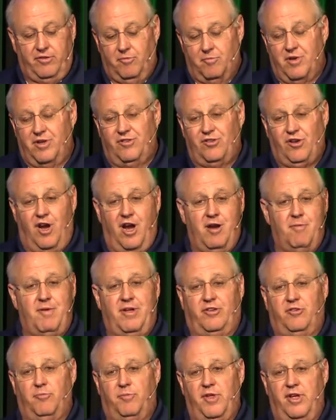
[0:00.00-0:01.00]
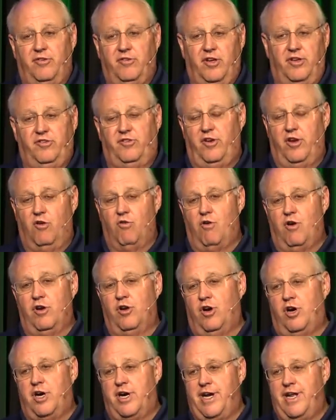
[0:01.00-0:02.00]
I'm going to talk about some things I see going
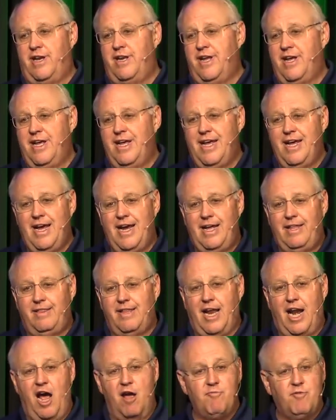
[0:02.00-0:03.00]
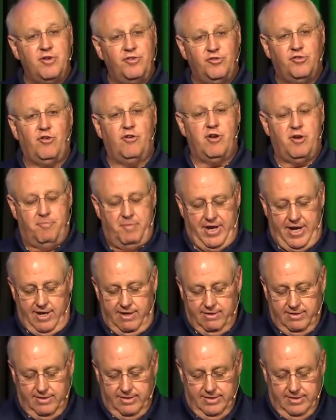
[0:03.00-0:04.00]
on that I'm concerned about.
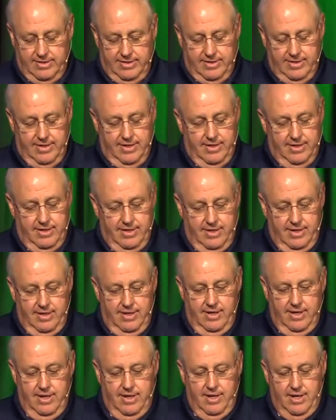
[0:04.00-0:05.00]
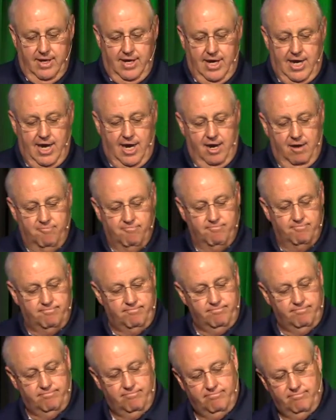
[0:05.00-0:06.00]
Um,
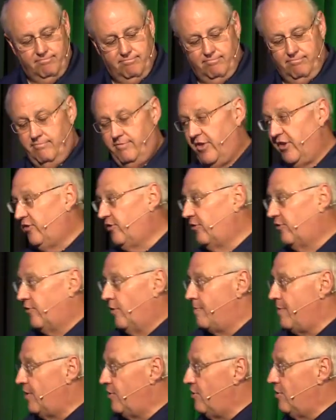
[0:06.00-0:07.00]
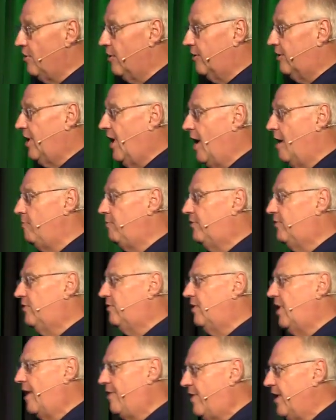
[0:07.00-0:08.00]
this is from the New York Times,
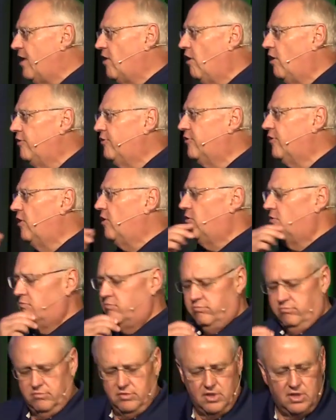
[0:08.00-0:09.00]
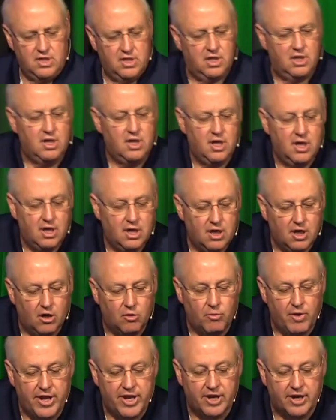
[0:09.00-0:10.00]
I think also a
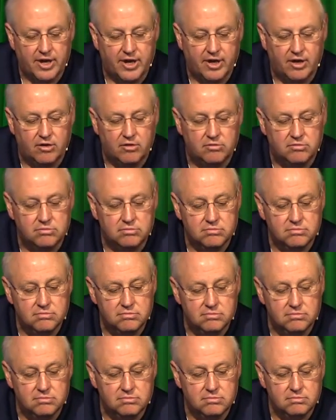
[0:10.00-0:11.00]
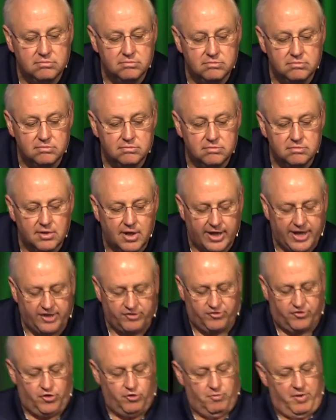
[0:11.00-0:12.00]
week ago, I
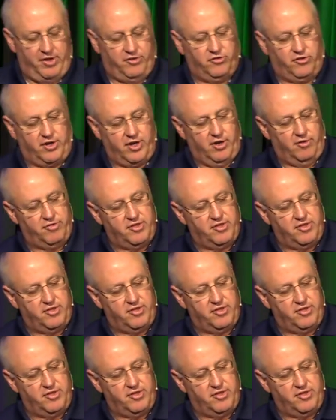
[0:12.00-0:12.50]
guess two weeks ago.